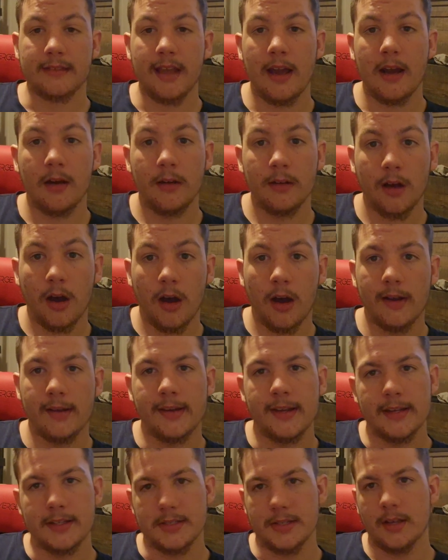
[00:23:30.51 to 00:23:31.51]
down on
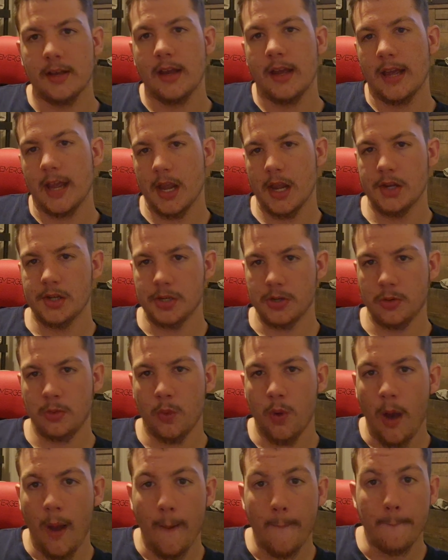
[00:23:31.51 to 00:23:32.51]
this
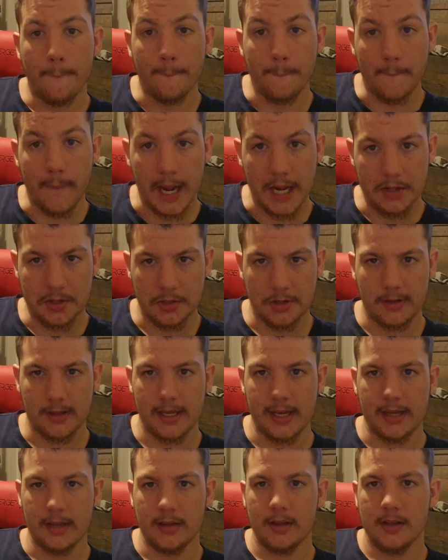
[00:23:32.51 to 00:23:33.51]
issue
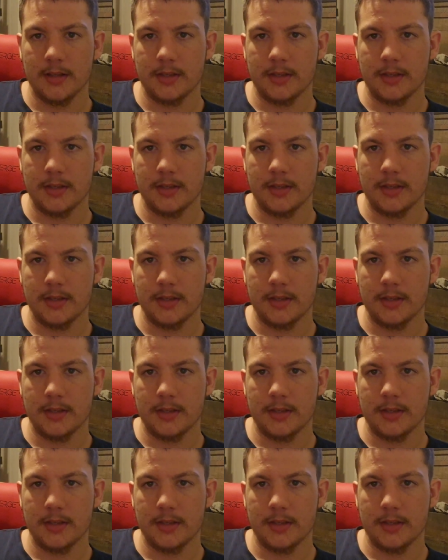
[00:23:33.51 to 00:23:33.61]
majorly.